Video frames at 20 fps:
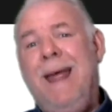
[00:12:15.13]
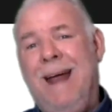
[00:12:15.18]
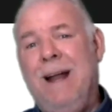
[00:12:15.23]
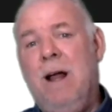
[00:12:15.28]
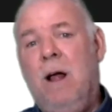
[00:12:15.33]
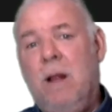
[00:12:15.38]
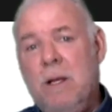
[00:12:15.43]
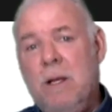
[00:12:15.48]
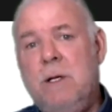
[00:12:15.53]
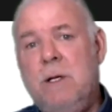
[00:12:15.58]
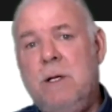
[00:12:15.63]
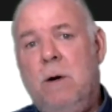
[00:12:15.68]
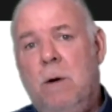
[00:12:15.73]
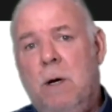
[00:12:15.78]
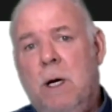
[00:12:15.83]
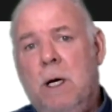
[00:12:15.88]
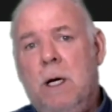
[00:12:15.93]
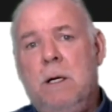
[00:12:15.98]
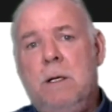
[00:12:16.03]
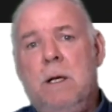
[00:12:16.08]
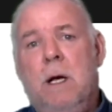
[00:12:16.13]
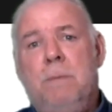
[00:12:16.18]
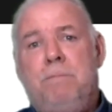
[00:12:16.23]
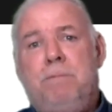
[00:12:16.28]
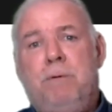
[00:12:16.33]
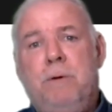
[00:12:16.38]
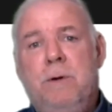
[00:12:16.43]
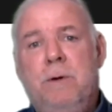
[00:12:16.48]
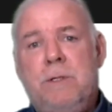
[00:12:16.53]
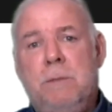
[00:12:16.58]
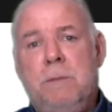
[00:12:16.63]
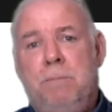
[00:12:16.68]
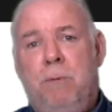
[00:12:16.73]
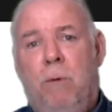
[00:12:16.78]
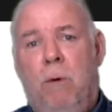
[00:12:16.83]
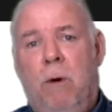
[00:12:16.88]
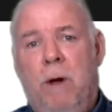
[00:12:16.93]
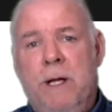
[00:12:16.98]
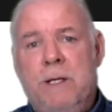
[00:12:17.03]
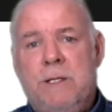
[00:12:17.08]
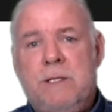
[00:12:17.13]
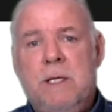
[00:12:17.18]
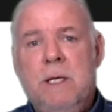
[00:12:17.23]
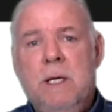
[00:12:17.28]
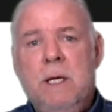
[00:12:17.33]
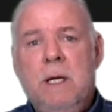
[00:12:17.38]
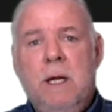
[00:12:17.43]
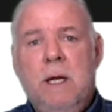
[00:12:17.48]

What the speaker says: and also produce some points.